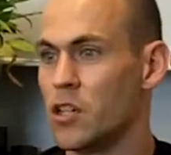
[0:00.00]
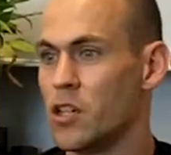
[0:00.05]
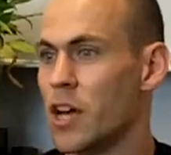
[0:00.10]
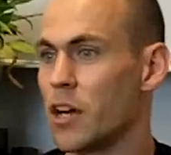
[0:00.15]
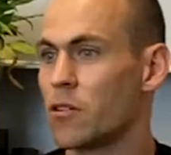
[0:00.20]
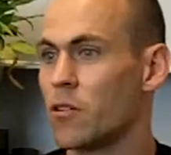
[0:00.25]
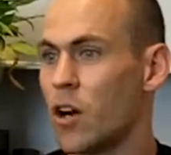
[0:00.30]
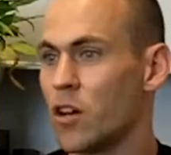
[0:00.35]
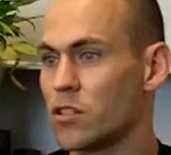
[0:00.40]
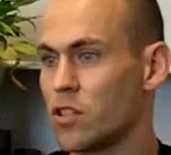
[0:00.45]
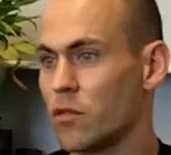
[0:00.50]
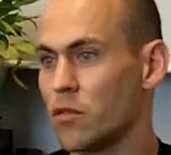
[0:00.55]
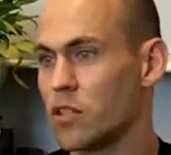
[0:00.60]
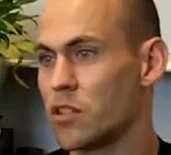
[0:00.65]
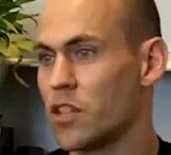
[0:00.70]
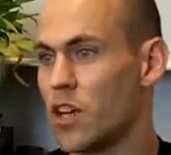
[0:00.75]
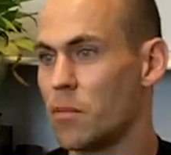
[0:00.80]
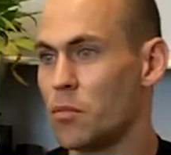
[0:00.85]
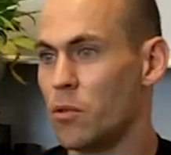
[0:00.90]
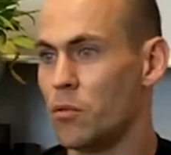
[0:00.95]
Yeah,
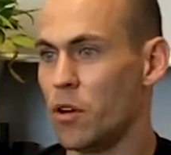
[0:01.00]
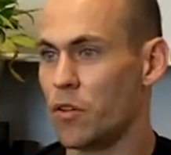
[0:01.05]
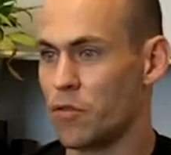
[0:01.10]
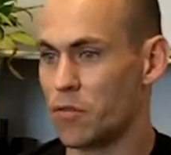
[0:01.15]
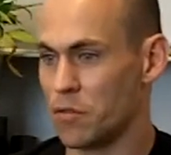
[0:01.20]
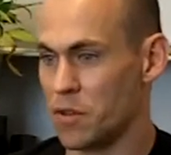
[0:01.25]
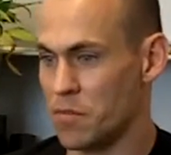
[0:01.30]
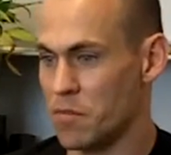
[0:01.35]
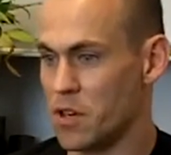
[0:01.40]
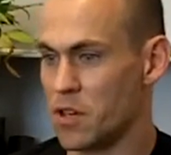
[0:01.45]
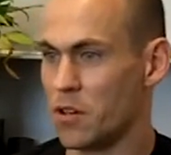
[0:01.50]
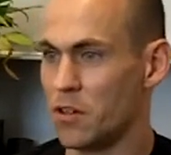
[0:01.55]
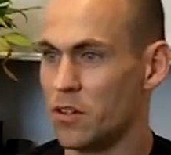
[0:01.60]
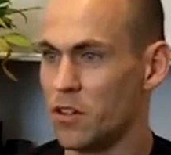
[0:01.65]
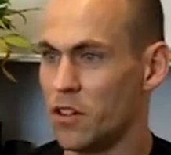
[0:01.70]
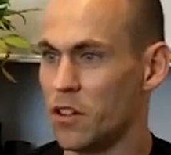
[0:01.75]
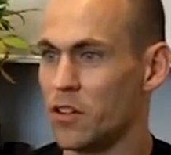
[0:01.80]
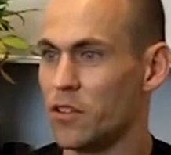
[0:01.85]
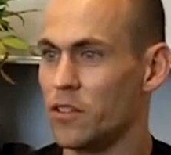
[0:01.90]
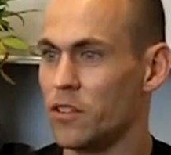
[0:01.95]
crossover step. You went from the
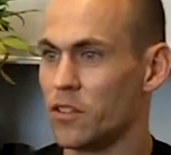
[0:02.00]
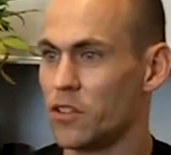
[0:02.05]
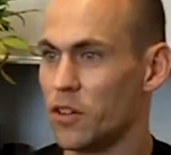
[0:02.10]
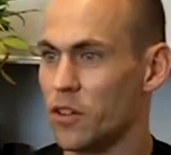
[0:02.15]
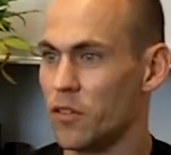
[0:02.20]
middle